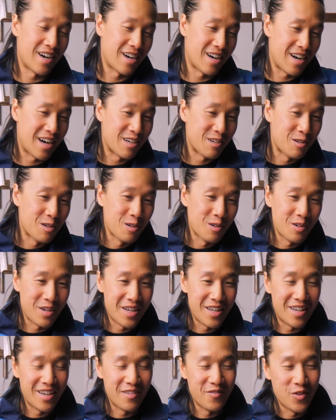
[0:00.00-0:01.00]
I don't know
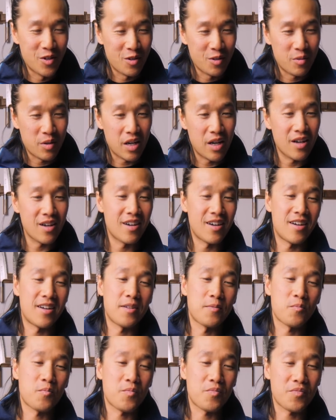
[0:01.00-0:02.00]
if you're.
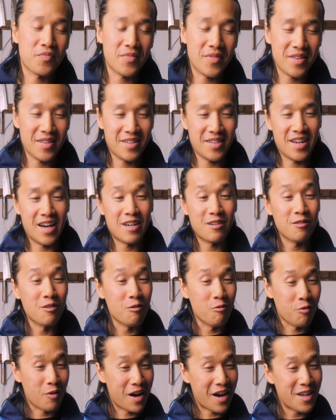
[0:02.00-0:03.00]
I don't know
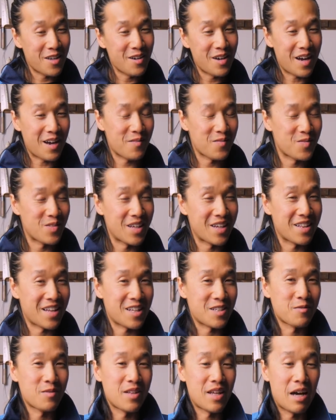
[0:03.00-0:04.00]
why you have the
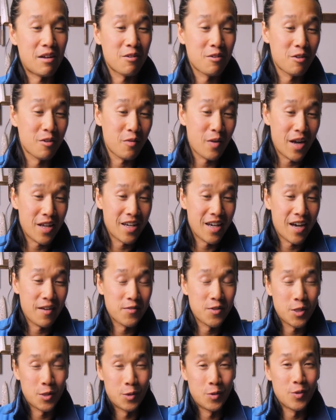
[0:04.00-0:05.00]
Glass one. I don't know why you
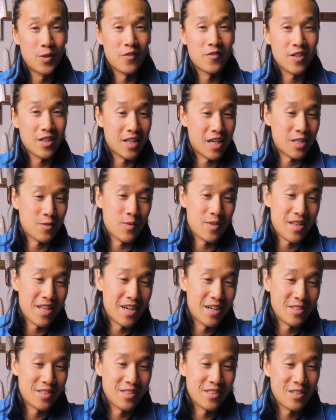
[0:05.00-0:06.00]
have 2 of the Glass
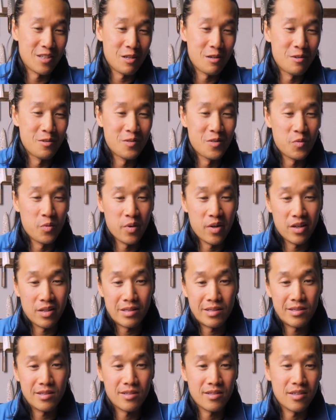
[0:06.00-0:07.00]
1000 stones,
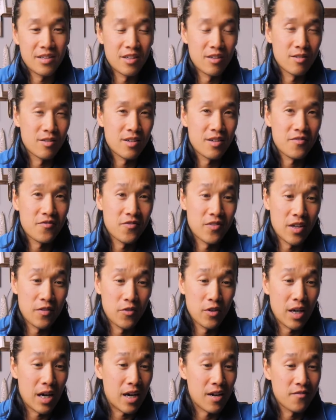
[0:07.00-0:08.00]
but if
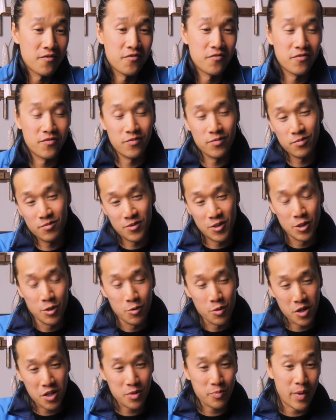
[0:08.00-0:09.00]
you have 2
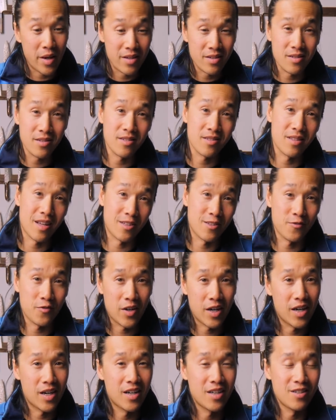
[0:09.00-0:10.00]
workspaces, that's
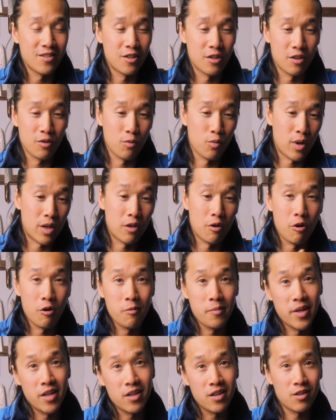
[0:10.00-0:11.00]
fine. One
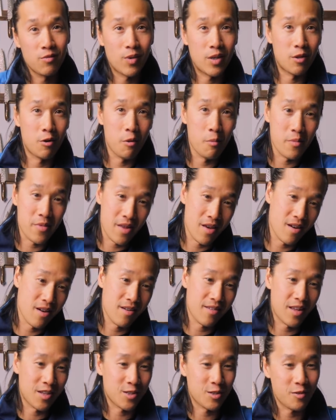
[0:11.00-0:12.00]
home here, one home
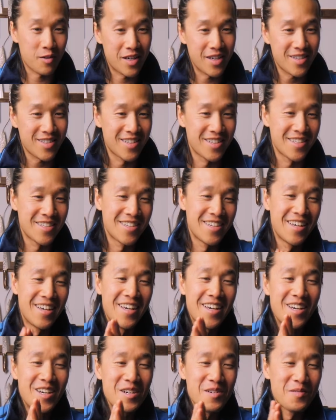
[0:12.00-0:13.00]
there. That's great.
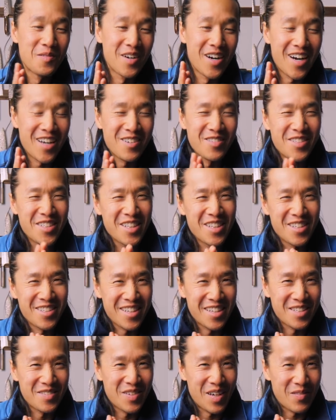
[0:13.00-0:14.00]
But I don't see the
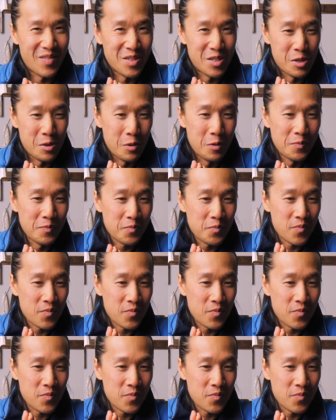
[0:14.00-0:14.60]
sense of having 2.